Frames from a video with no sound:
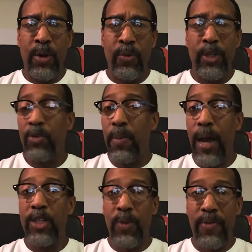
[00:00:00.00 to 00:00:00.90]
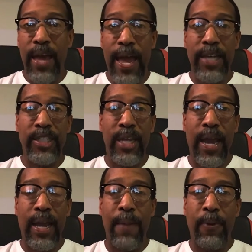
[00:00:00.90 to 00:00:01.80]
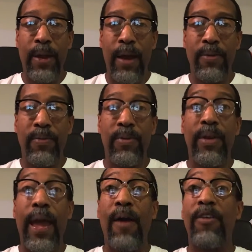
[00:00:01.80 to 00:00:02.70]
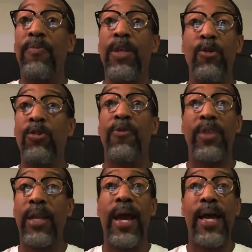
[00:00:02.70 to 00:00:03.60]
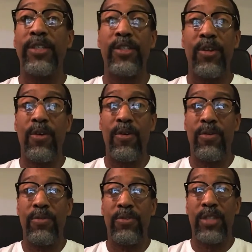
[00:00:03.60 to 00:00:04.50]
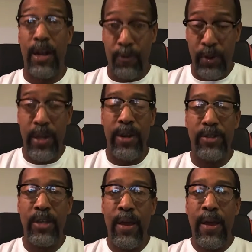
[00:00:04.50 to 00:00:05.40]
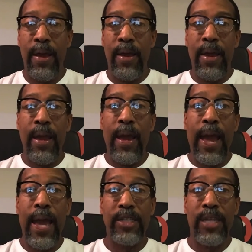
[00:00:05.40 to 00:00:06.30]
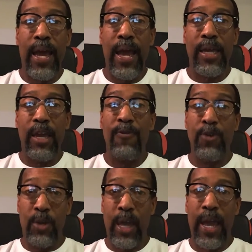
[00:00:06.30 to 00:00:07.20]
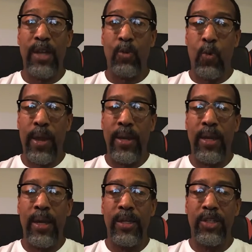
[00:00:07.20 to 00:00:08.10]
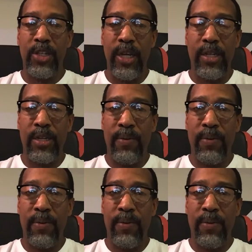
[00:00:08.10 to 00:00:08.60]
Which reminds me of the hashtag I put out now and have been using for the last several years. Hashtag, if you can't win, cheat.